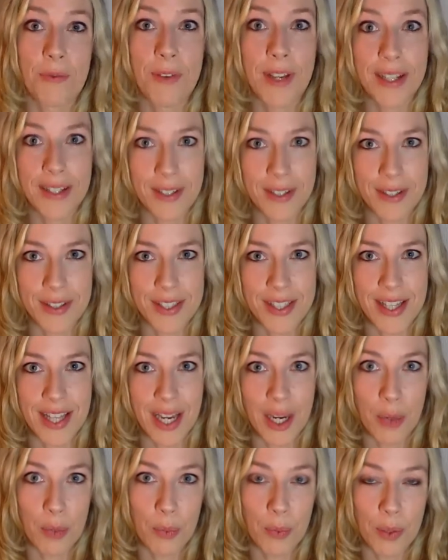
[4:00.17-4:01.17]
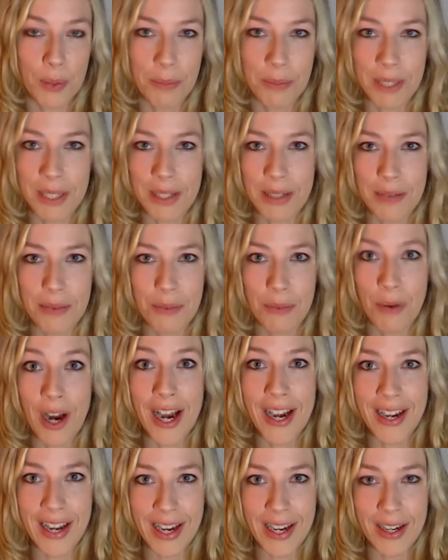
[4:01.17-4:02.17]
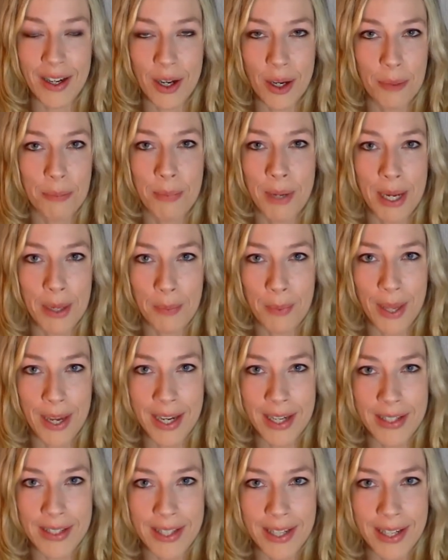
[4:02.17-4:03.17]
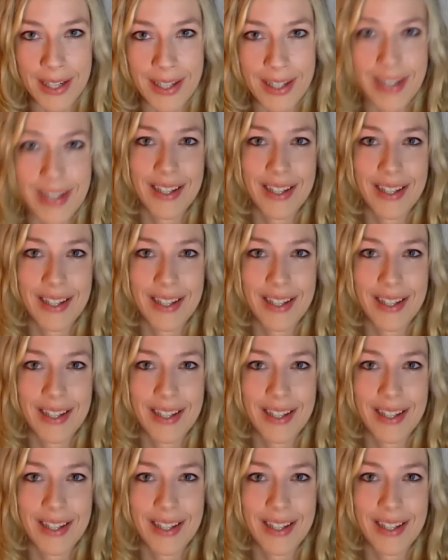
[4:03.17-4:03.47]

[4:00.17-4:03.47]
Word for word: figures that it would be raining on my wedding day.